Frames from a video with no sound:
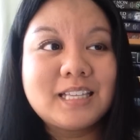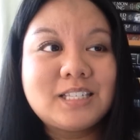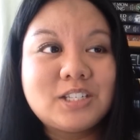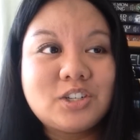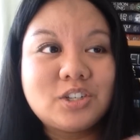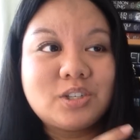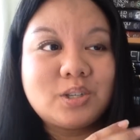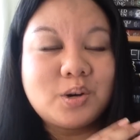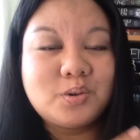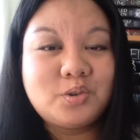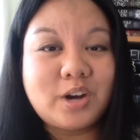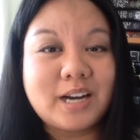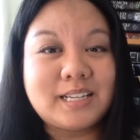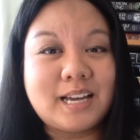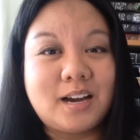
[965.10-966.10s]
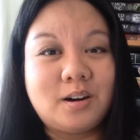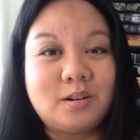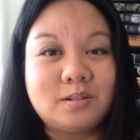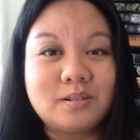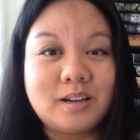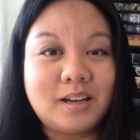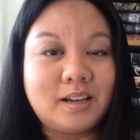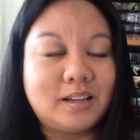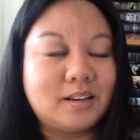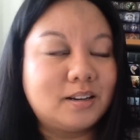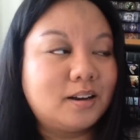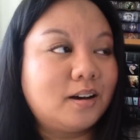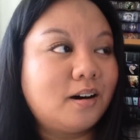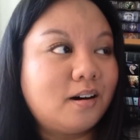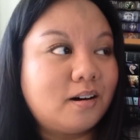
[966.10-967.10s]
gets just so dragged out
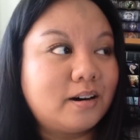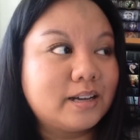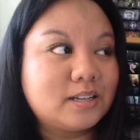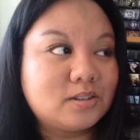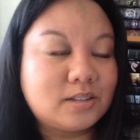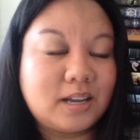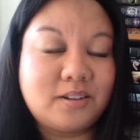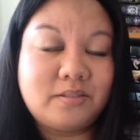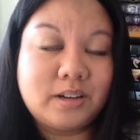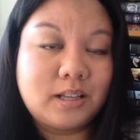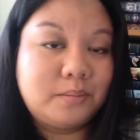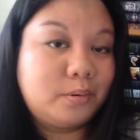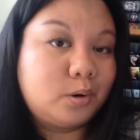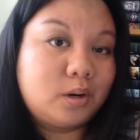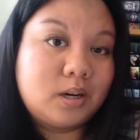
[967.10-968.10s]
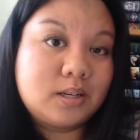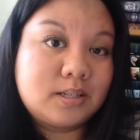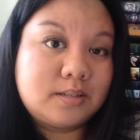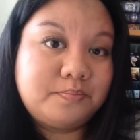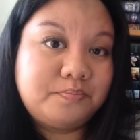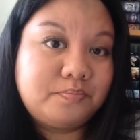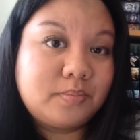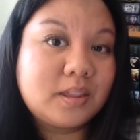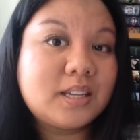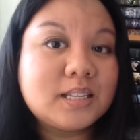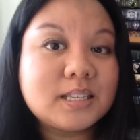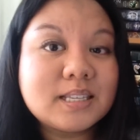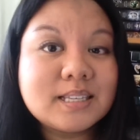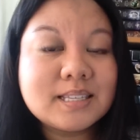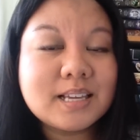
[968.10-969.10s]
and oh, I just get really bored.
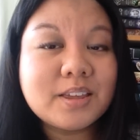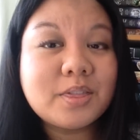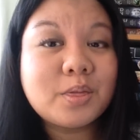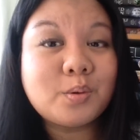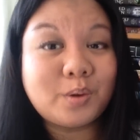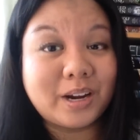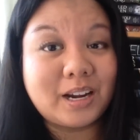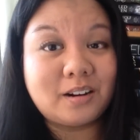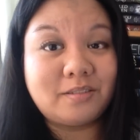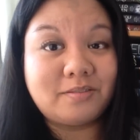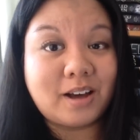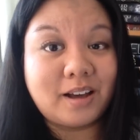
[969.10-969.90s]
This is a 3 out of